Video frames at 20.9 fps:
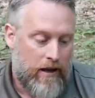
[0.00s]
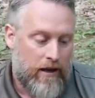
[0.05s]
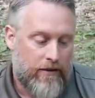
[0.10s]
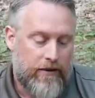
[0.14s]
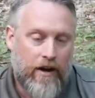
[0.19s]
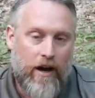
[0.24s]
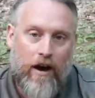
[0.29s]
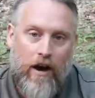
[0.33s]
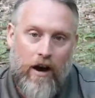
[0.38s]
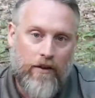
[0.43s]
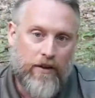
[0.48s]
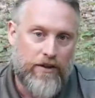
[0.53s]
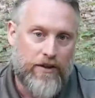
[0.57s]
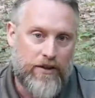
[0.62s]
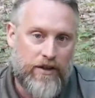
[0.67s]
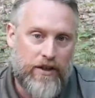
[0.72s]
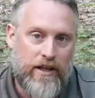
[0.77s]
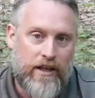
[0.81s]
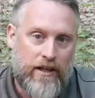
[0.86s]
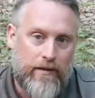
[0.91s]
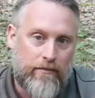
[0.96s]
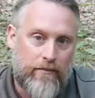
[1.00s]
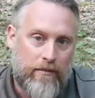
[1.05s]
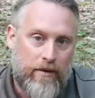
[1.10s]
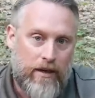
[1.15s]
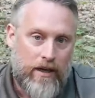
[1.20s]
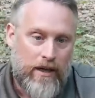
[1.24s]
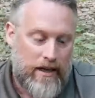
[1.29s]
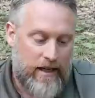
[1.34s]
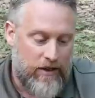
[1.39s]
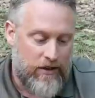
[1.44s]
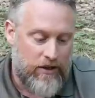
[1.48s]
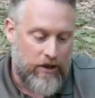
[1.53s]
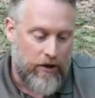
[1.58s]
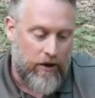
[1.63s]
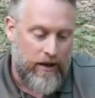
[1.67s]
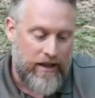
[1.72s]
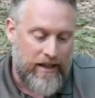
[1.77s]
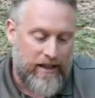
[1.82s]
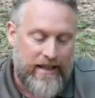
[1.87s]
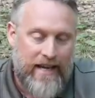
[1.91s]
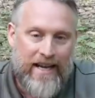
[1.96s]
That other team is going
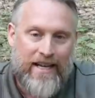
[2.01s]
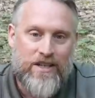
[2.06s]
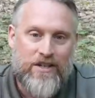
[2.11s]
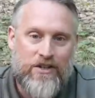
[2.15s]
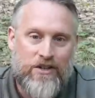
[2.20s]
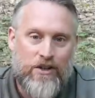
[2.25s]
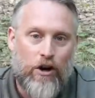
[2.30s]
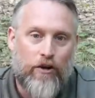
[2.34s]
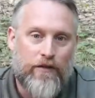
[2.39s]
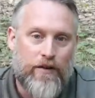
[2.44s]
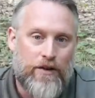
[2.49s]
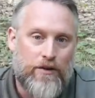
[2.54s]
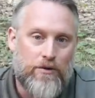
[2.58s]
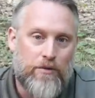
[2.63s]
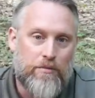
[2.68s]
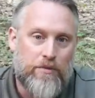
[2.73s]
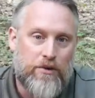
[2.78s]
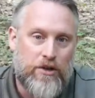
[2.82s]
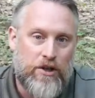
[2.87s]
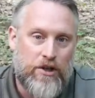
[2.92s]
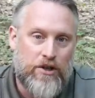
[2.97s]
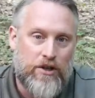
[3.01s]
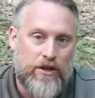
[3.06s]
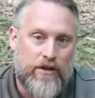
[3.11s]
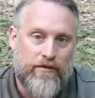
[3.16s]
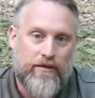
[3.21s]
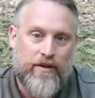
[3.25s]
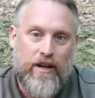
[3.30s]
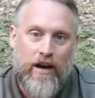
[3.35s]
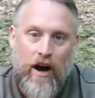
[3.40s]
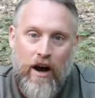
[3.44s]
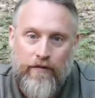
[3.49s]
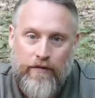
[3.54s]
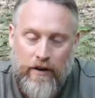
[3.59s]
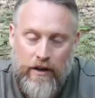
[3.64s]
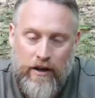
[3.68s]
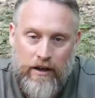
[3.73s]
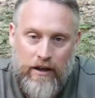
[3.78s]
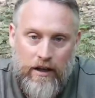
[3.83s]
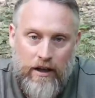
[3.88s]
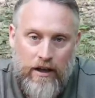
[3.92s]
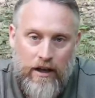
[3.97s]
to get itself into a position of
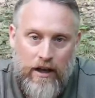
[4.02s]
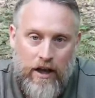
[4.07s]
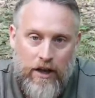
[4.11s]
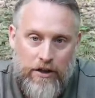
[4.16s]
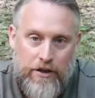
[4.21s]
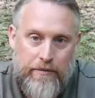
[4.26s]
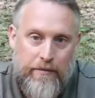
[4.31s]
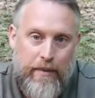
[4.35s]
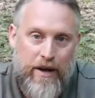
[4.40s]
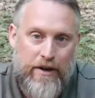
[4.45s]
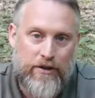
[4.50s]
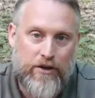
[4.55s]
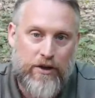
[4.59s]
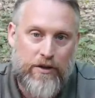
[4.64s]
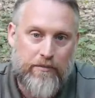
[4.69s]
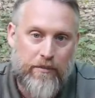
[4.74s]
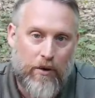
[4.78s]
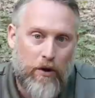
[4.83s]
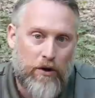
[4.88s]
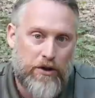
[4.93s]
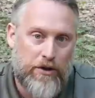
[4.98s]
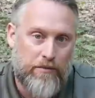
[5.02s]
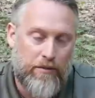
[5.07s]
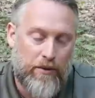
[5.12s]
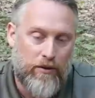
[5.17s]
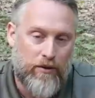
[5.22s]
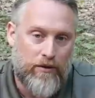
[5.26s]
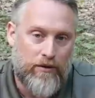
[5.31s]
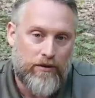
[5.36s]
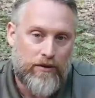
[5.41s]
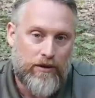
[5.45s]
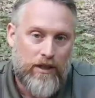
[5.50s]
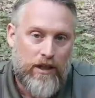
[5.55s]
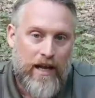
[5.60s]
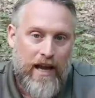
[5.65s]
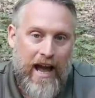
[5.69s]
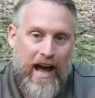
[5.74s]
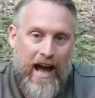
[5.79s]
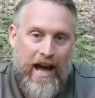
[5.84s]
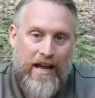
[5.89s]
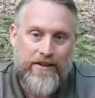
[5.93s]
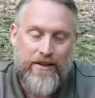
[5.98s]
cover as best as possible,
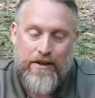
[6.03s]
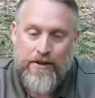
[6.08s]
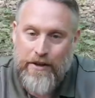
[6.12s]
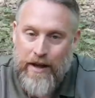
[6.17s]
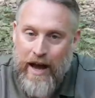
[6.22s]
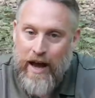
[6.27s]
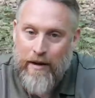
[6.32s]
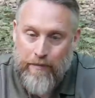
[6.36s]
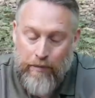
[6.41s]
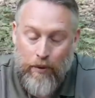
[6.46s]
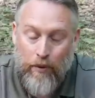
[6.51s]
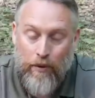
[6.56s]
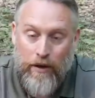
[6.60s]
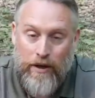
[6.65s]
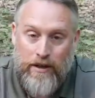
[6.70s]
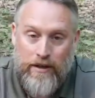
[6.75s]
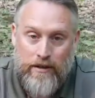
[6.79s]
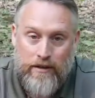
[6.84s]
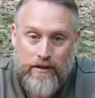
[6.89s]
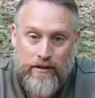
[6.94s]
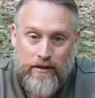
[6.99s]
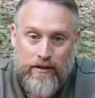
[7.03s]
and at that point